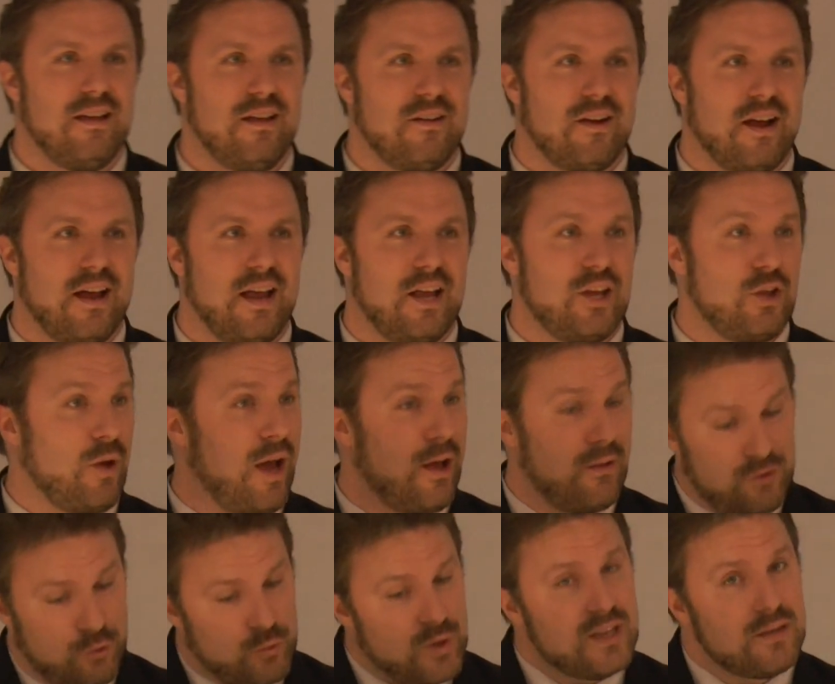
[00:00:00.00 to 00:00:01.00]
Right? You'll have
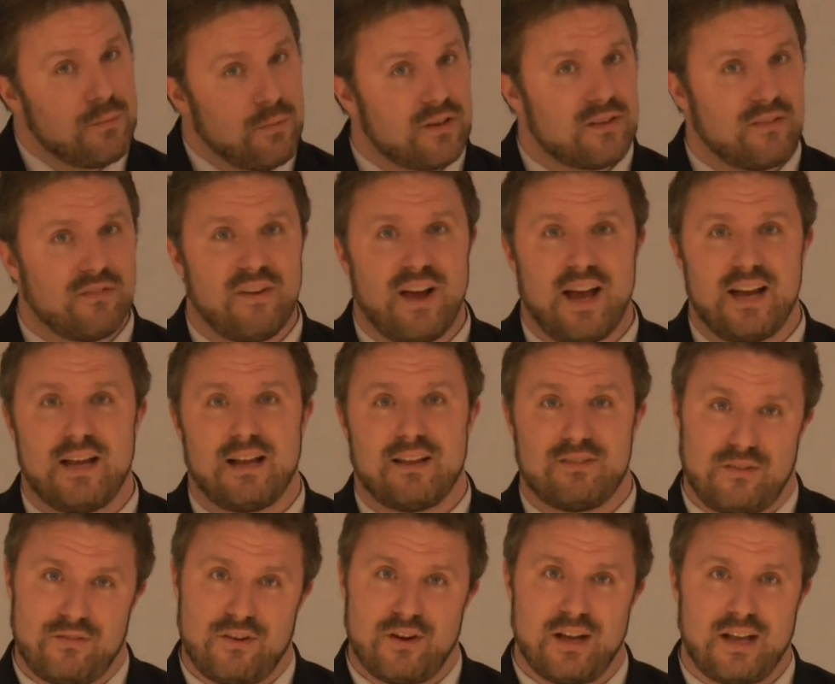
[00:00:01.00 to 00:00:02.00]
to read the book to find it because
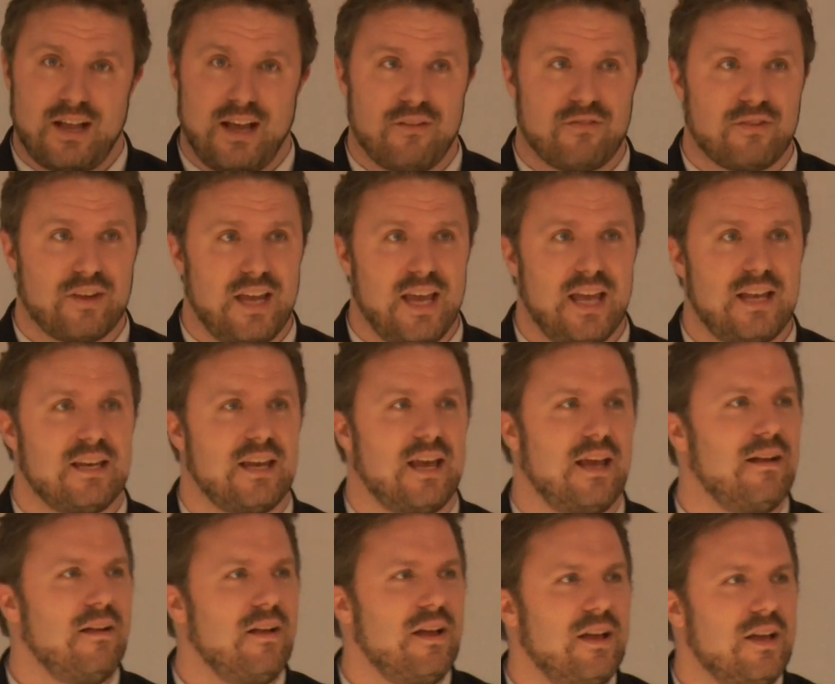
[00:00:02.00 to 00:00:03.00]
I've very carefully hidden it.
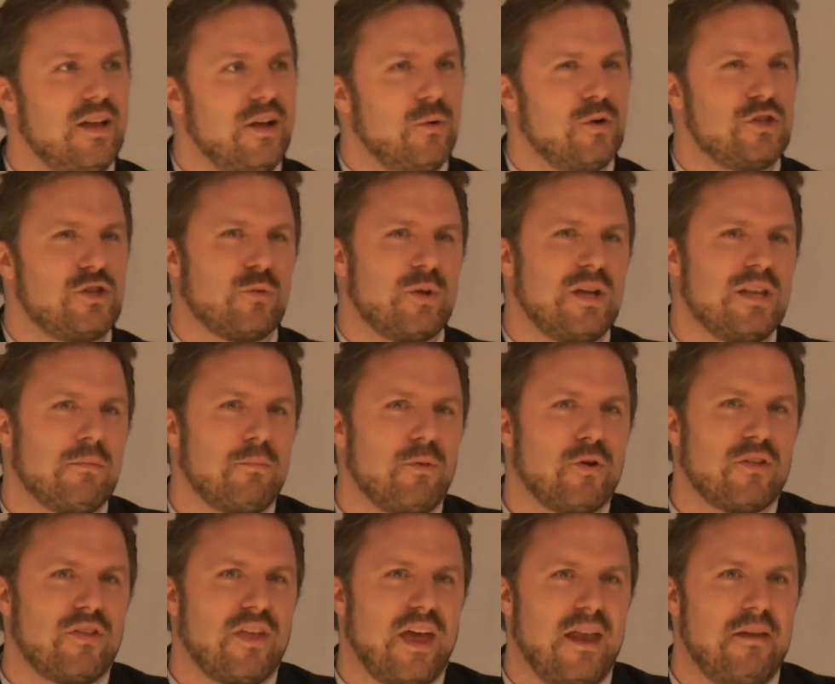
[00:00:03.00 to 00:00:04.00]
Would you read the
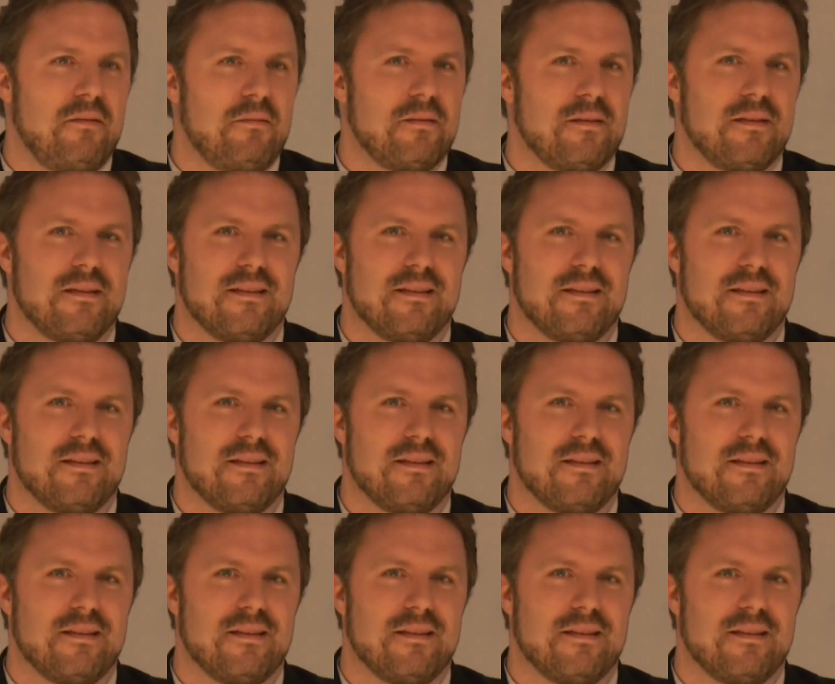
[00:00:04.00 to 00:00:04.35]
book then?